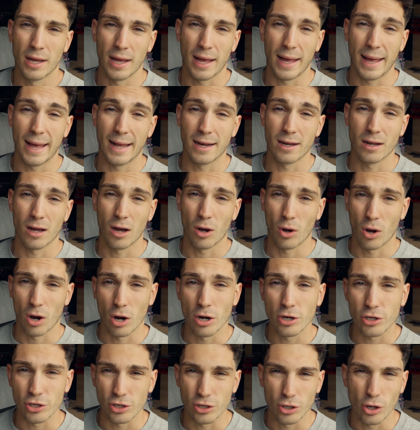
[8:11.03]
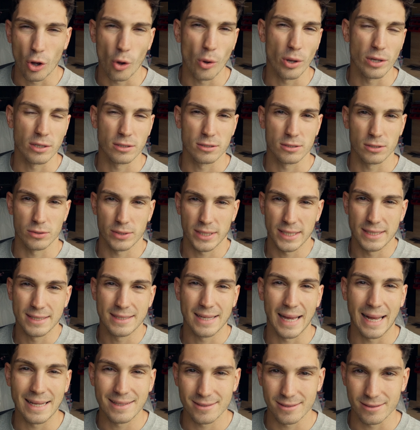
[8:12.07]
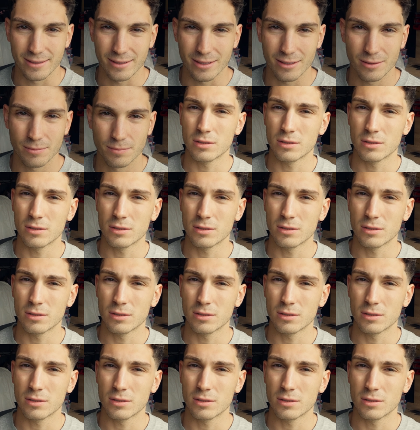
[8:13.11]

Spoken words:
and how hard you're going, so the intensity.